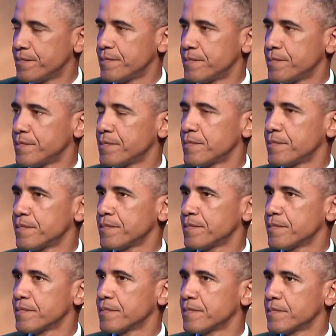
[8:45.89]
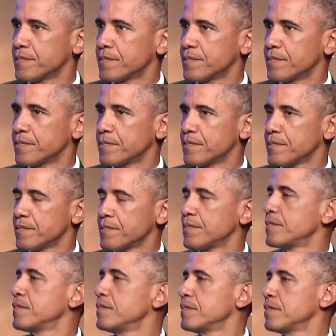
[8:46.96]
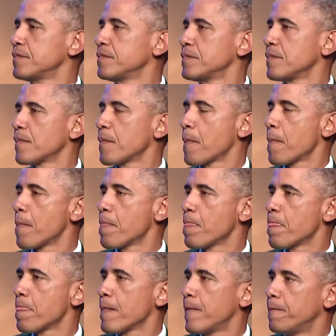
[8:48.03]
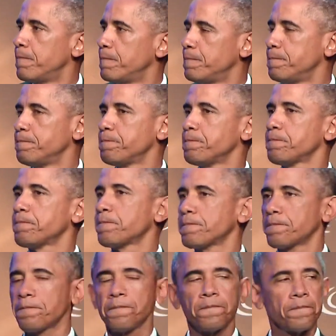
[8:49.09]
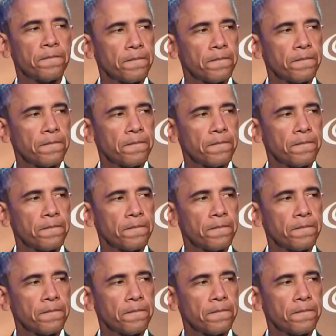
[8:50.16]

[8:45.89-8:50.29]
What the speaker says: Nobody speaks.